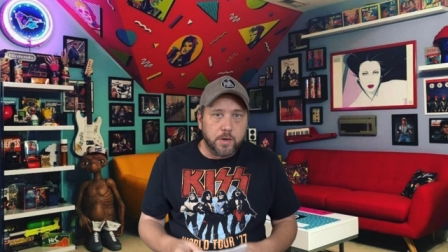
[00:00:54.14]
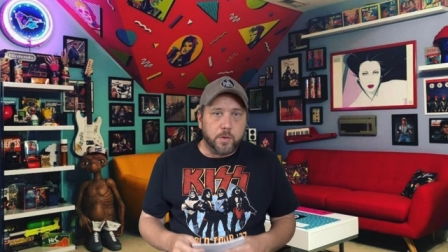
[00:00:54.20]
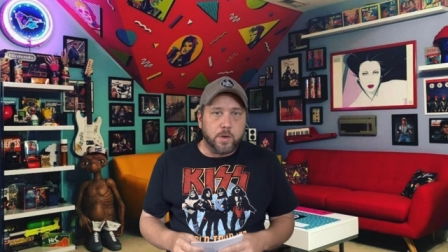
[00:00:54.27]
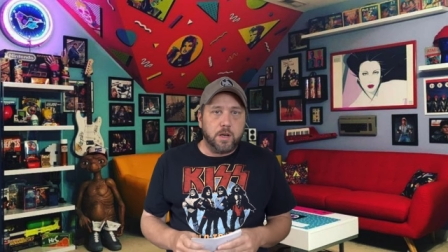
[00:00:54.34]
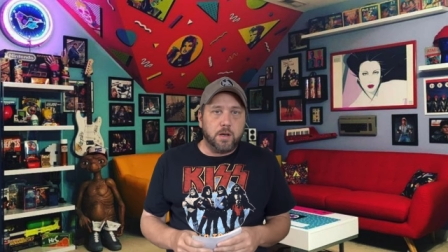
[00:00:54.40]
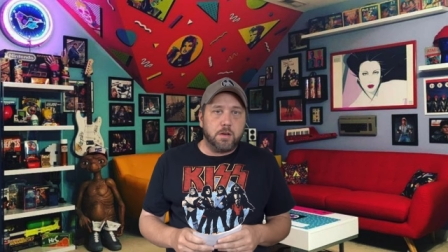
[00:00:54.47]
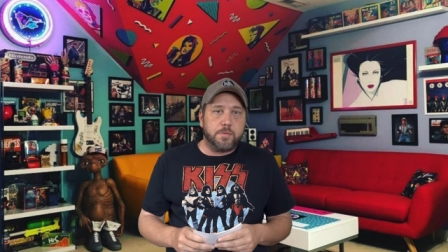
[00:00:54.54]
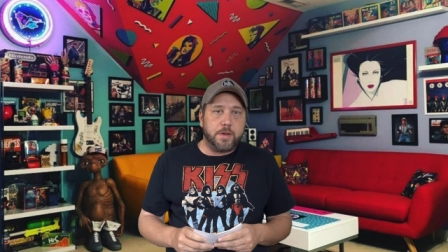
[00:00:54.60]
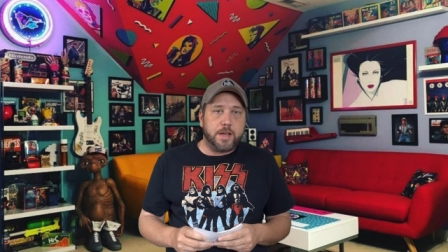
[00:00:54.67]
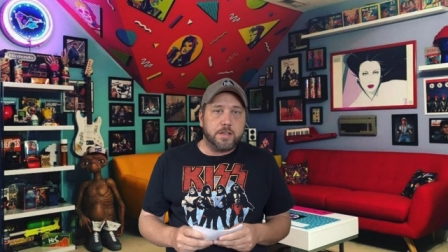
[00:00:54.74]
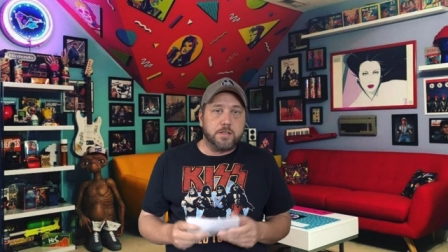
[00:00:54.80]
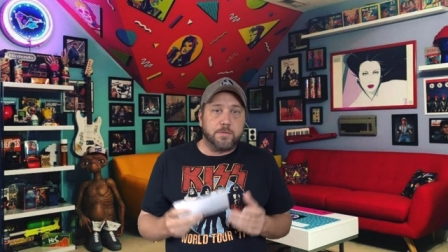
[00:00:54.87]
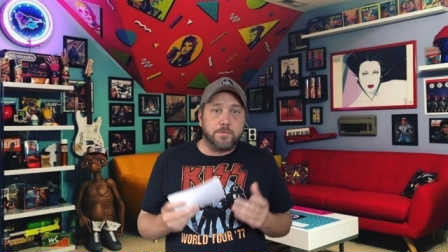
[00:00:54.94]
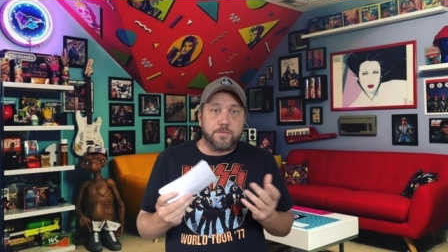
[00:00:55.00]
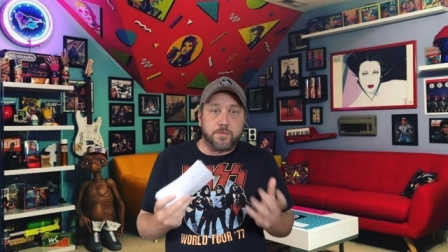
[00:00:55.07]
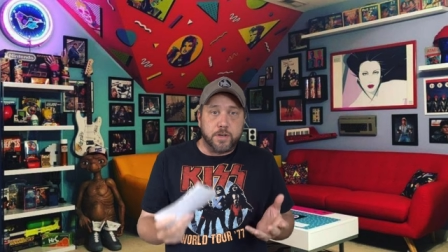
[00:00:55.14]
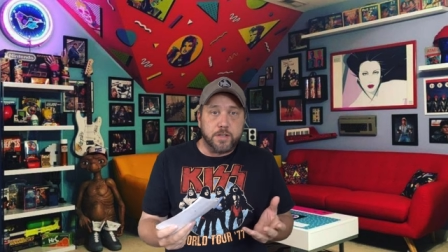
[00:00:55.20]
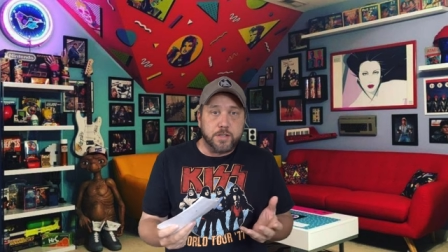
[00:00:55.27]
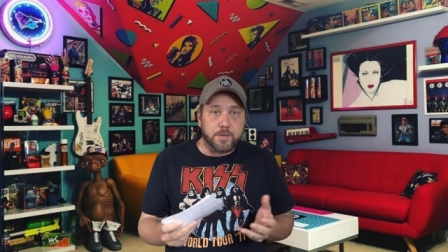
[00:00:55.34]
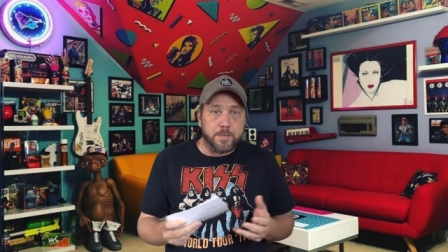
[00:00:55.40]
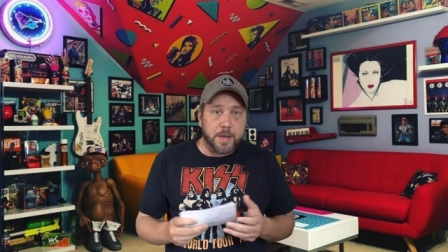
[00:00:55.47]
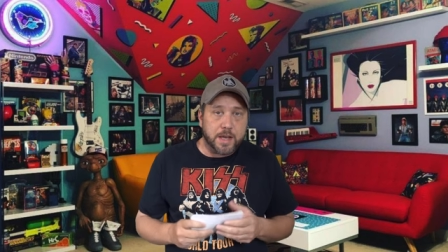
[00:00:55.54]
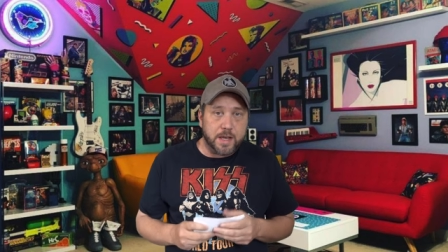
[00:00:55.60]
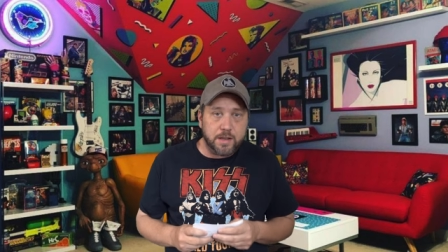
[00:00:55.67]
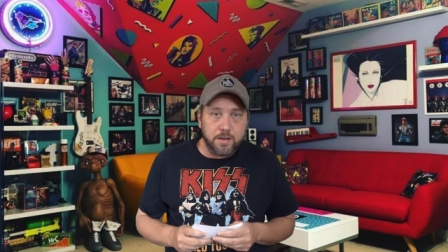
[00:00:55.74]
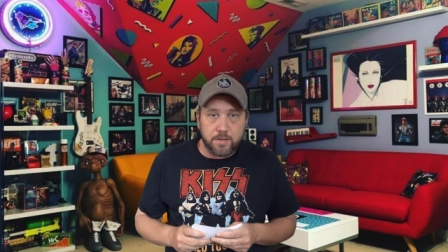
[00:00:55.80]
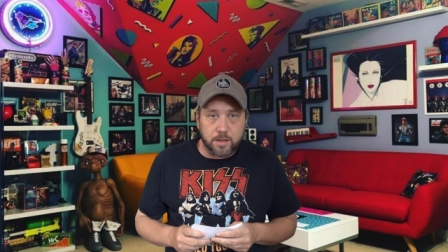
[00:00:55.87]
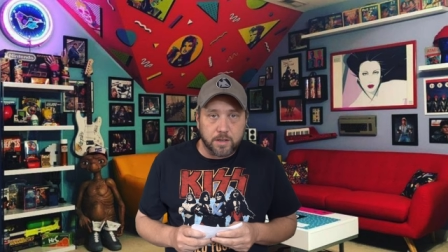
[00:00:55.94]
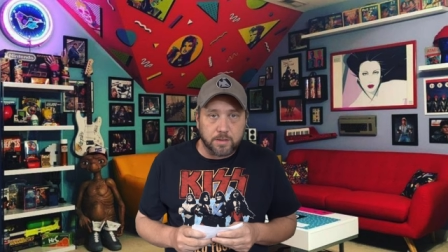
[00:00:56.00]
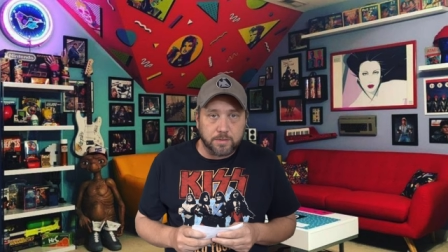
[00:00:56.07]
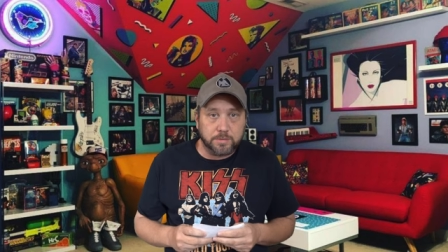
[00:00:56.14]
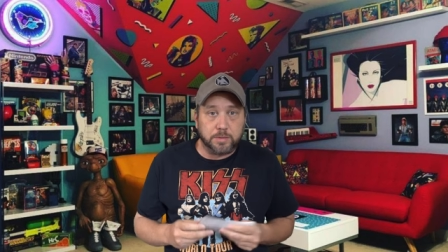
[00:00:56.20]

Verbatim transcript: Well, I've asked some friends of mine, uh,